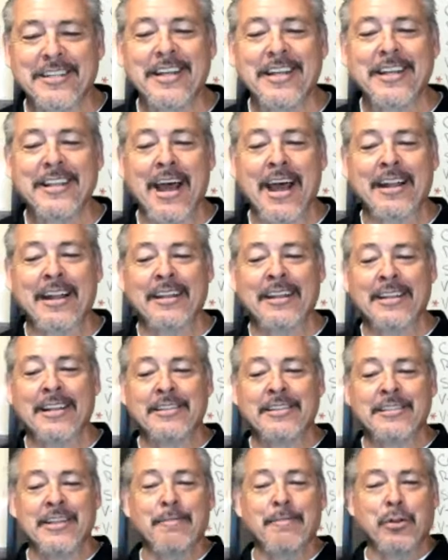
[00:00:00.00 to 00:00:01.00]
that
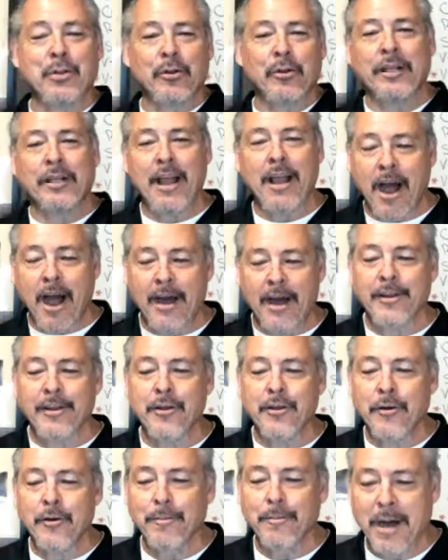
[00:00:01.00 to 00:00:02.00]
it's a purely
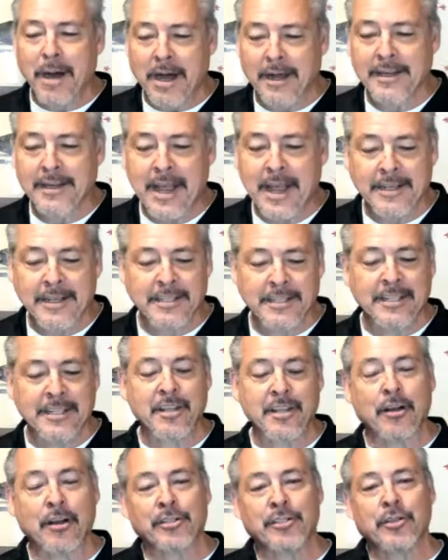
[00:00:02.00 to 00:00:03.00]
audio podcast.
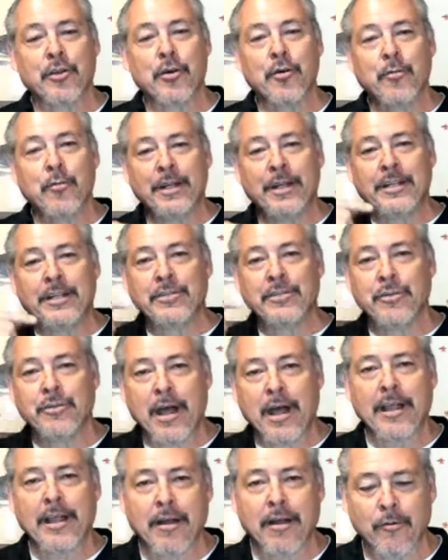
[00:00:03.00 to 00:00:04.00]
This also went into
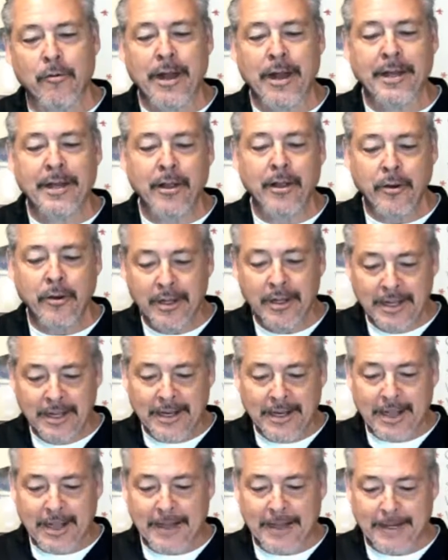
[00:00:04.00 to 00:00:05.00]
iHeartRadio,
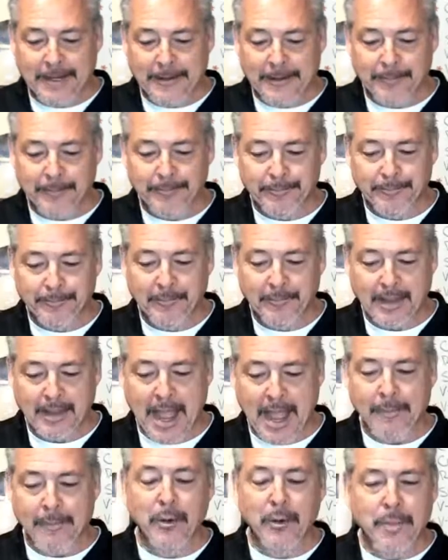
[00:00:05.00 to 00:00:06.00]

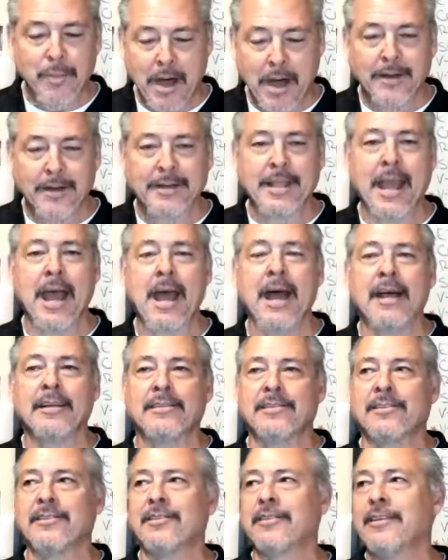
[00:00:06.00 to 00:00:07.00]
Apple
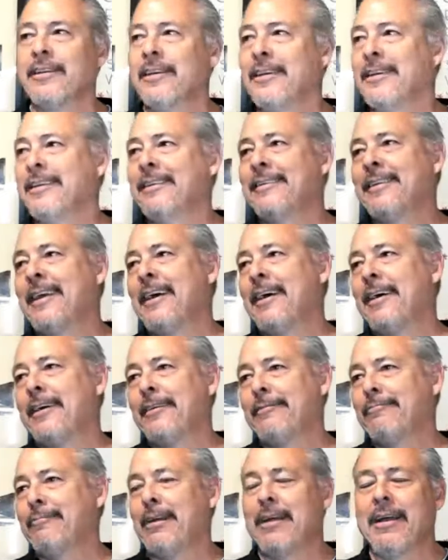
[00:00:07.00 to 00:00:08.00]
Podcasts,
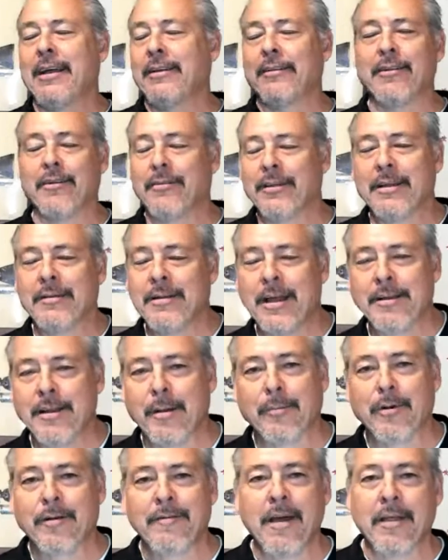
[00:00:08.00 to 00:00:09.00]
I don't know, a
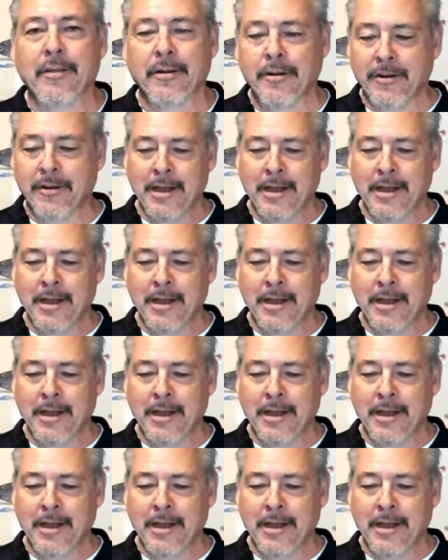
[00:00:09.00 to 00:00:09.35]
number of other